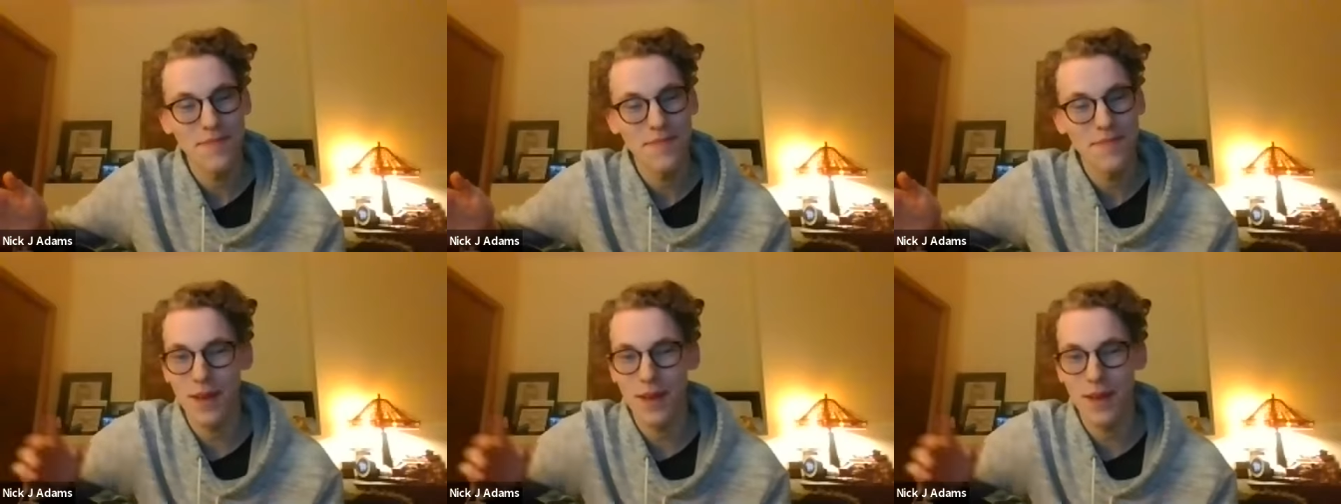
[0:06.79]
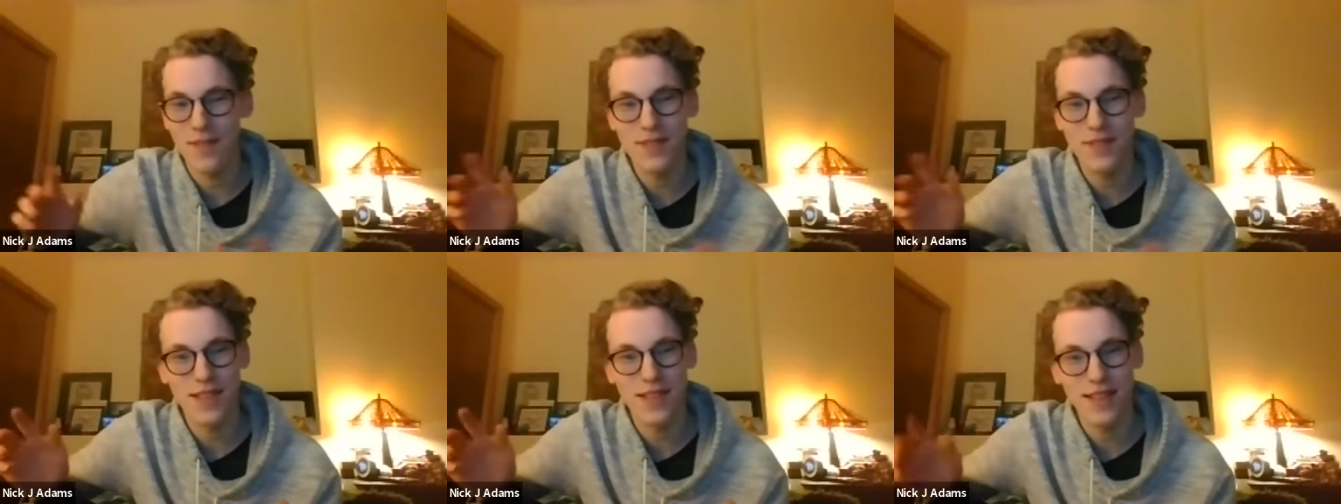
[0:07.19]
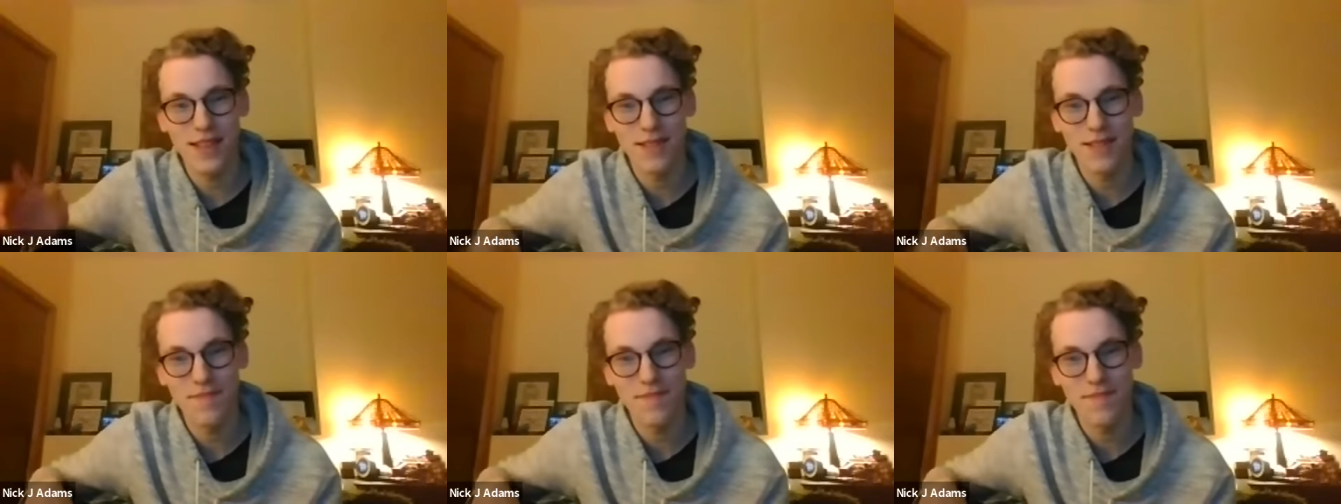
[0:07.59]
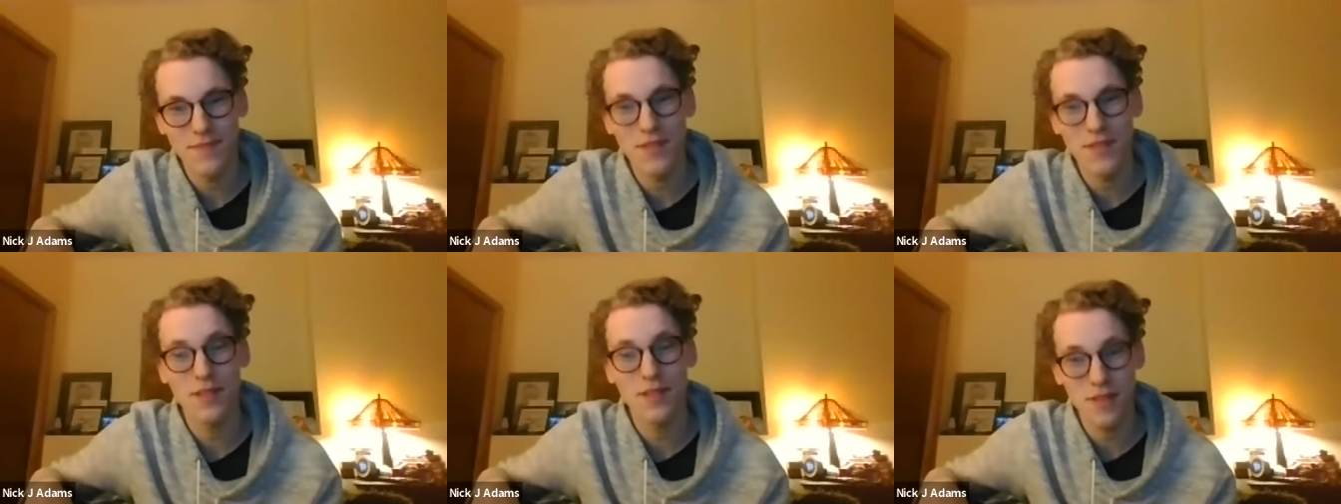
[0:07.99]
I'm not even saying that.
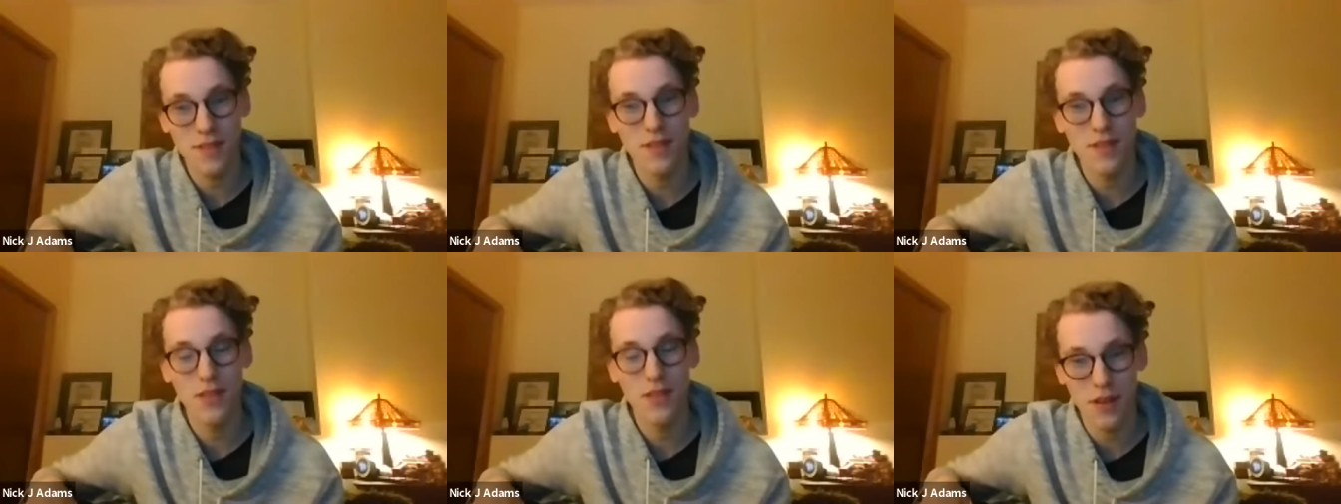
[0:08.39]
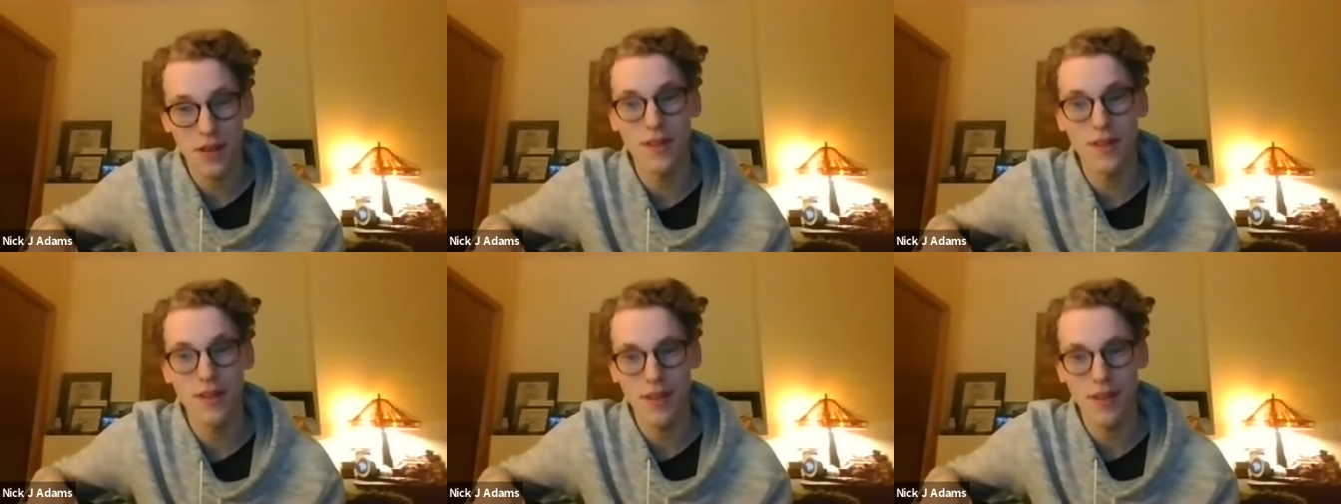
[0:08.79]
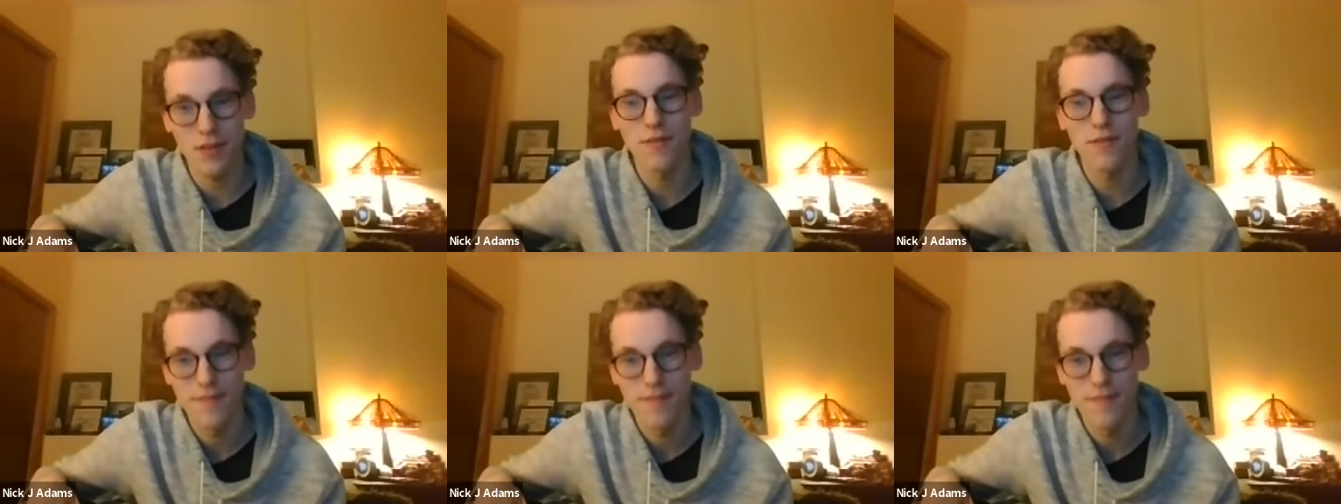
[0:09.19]
You seriously look younger.